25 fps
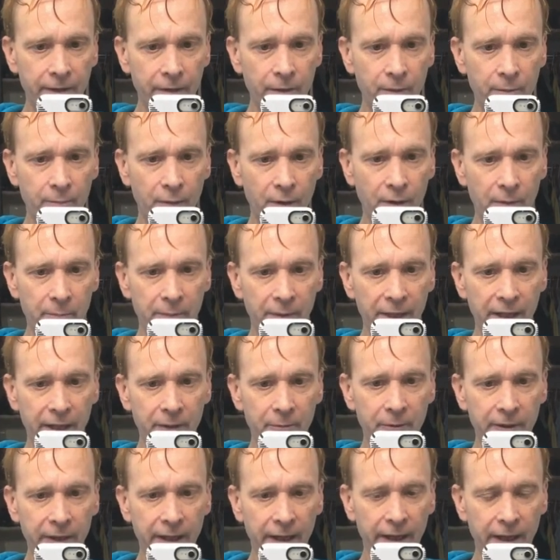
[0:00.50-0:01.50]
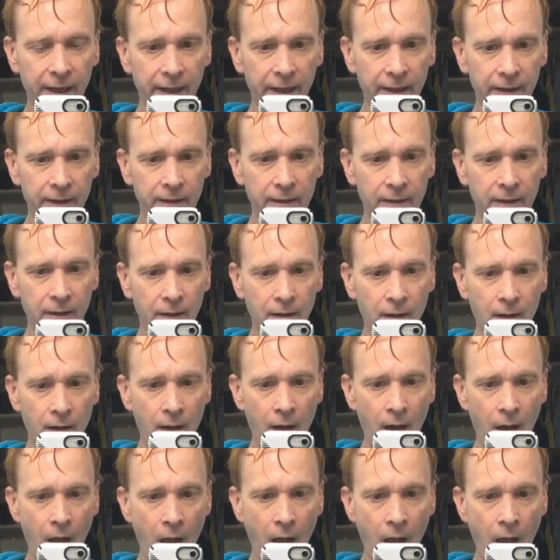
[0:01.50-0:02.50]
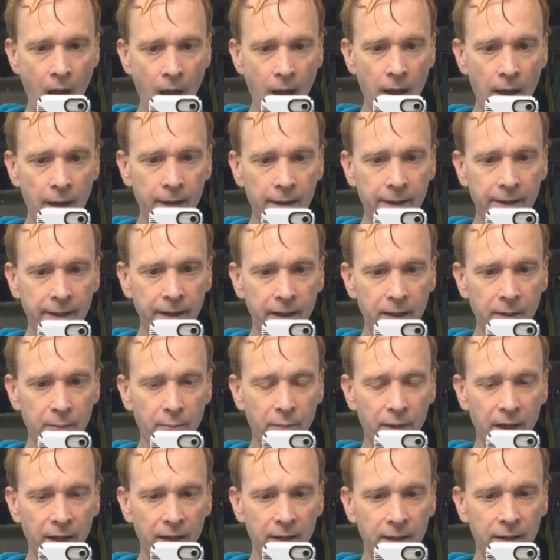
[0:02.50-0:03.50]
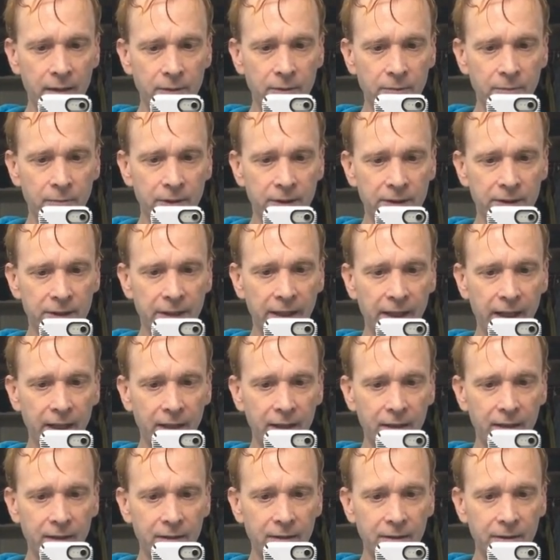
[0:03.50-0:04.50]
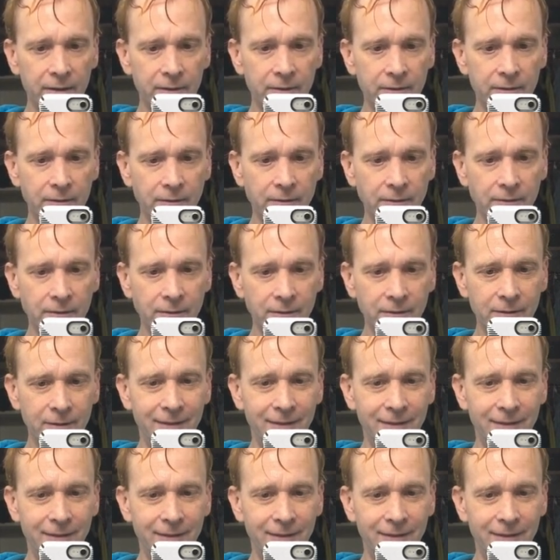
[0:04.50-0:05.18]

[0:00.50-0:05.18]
Newport Bay, we got Nikki Benz with Santa, dude.